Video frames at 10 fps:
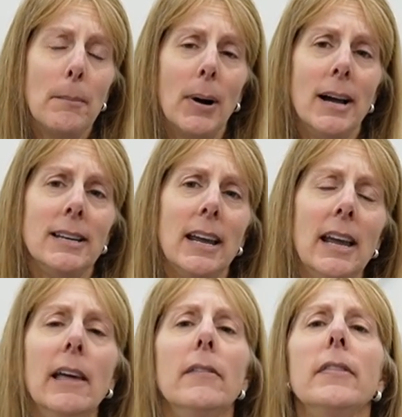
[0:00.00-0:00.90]
but
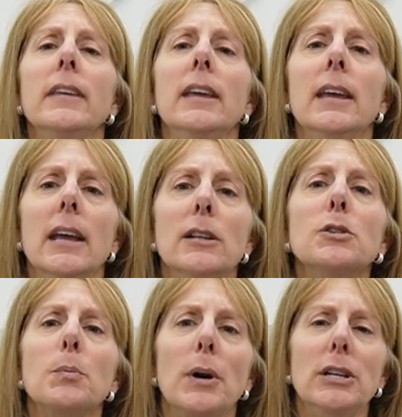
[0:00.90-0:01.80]
in the
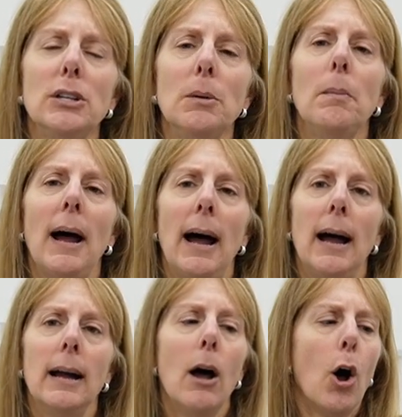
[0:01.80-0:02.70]
inspiration
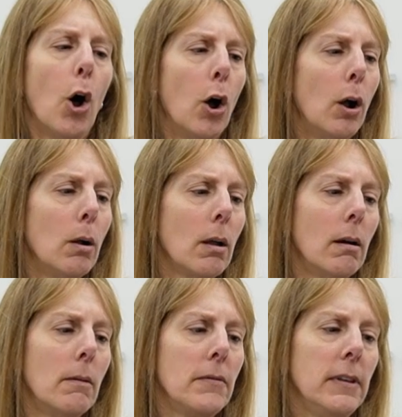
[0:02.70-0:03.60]
bag, all
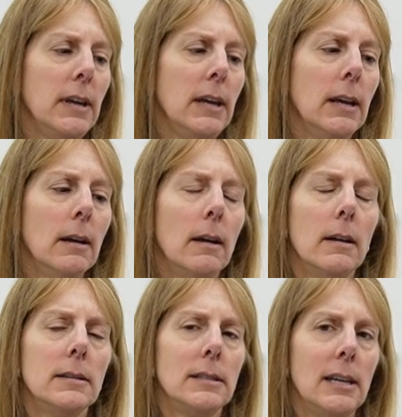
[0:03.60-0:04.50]
of the
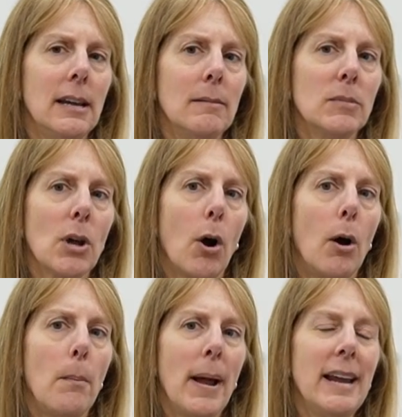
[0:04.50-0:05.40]
seams
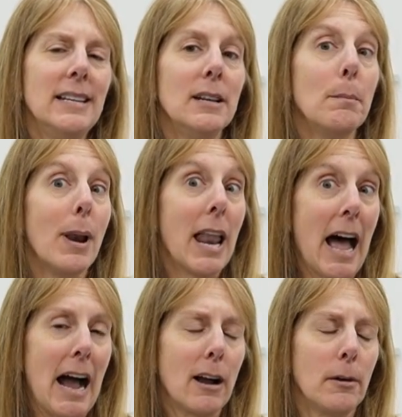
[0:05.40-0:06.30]
are painted
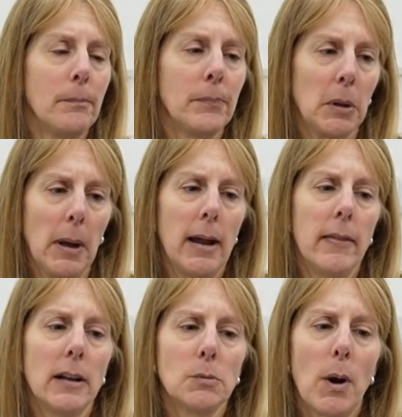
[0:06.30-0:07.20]
black, okay? And
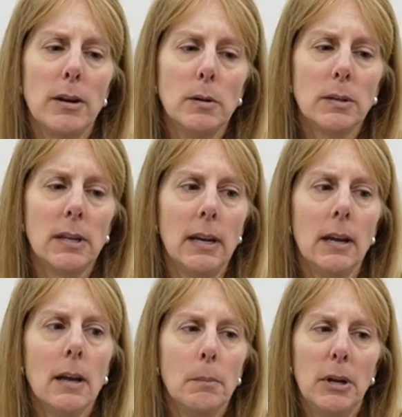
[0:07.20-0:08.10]
that's why you
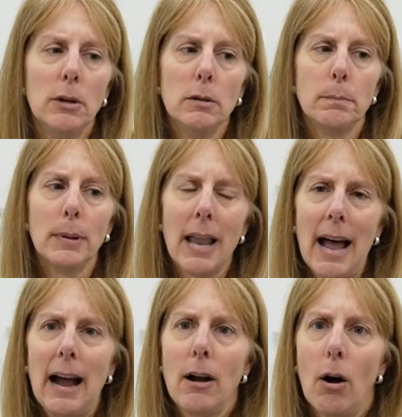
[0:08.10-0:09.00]
see me use
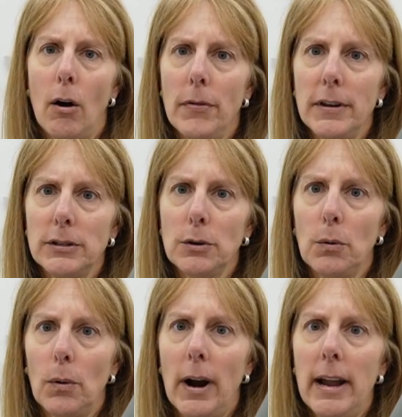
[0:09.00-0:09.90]
black on this
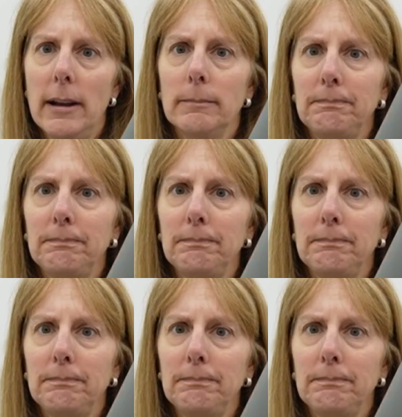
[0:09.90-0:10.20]
gray.